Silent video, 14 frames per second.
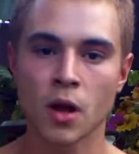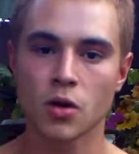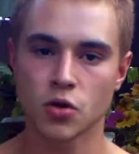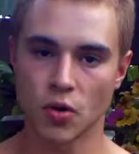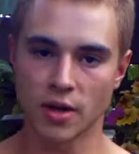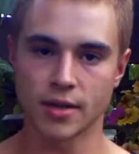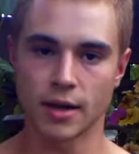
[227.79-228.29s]

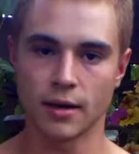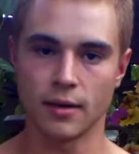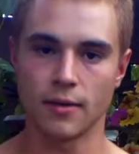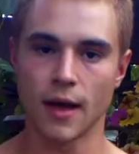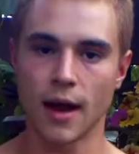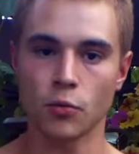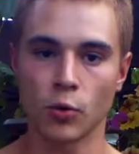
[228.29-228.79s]
So I say
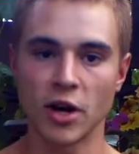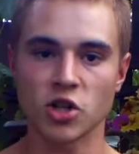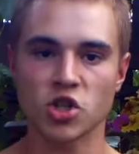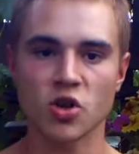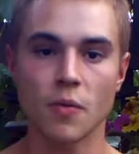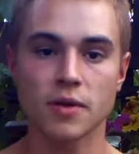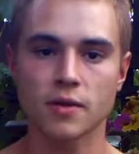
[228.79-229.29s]
that
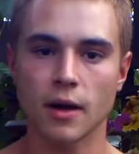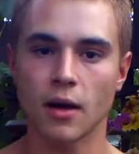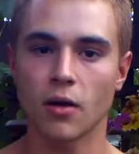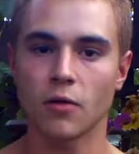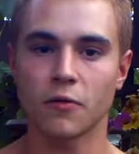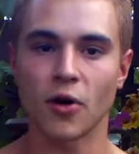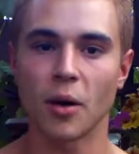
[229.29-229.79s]
ranges on the
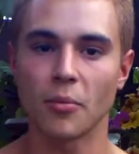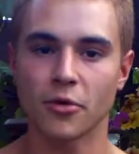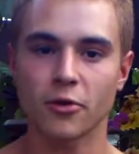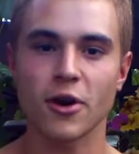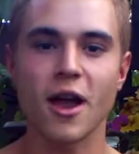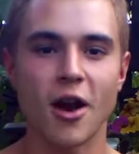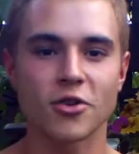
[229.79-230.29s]
scale from
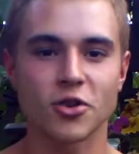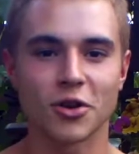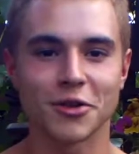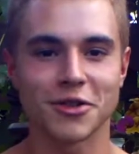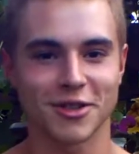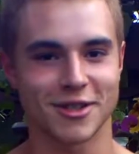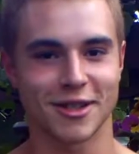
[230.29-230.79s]

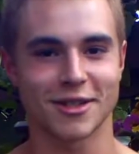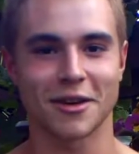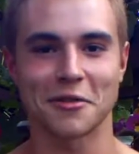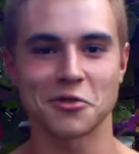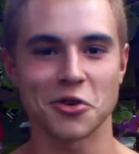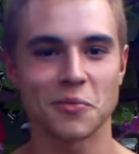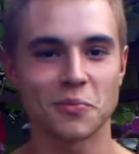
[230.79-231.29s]
300 to
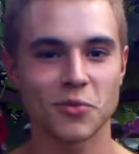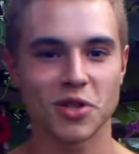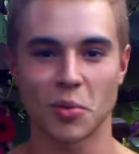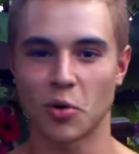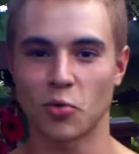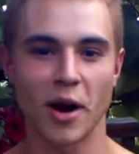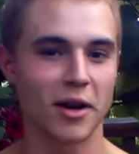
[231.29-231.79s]
600,
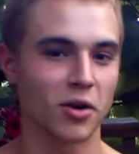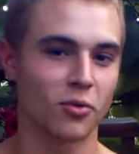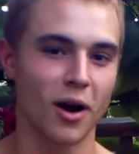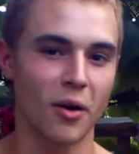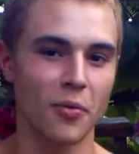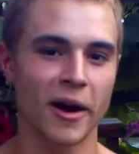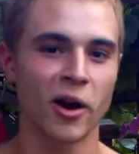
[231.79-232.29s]
somewhere right and
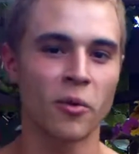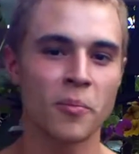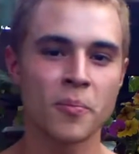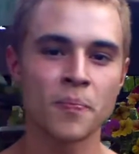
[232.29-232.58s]
around there.